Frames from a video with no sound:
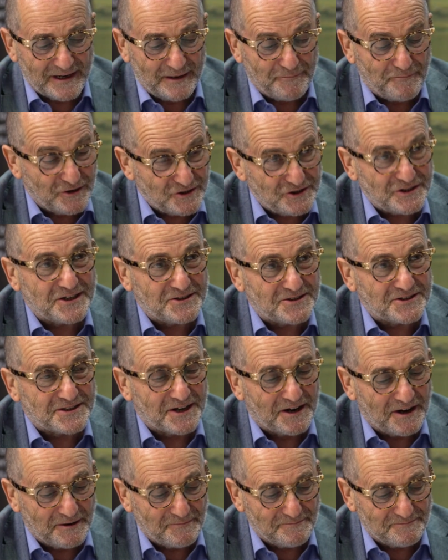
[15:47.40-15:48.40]
I appreciate your
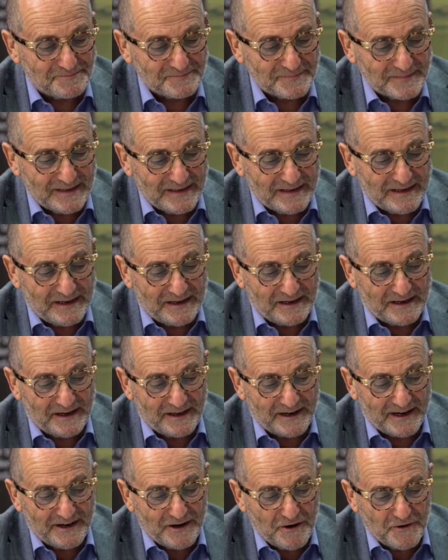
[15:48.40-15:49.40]
time.
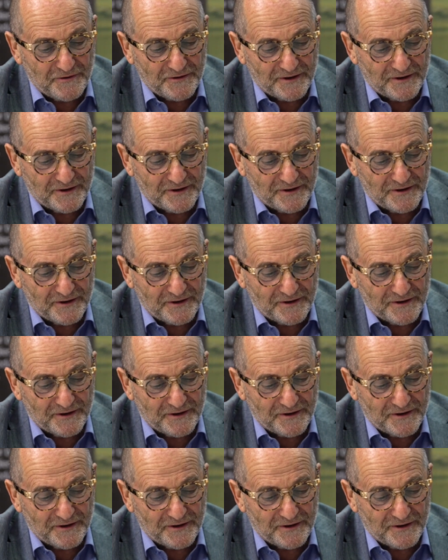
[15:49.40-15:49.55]
And I know